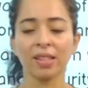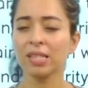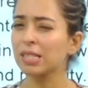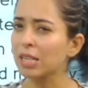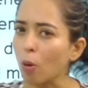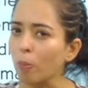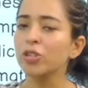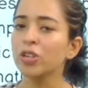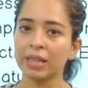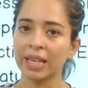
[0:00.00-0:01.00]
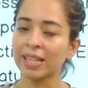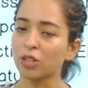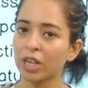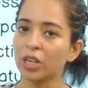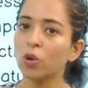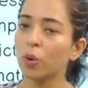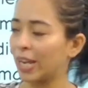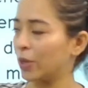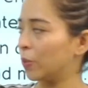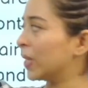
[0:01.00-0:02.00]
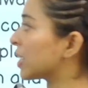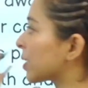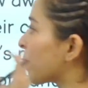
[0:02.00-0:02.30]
This is an optional thing that you can go ahead with it.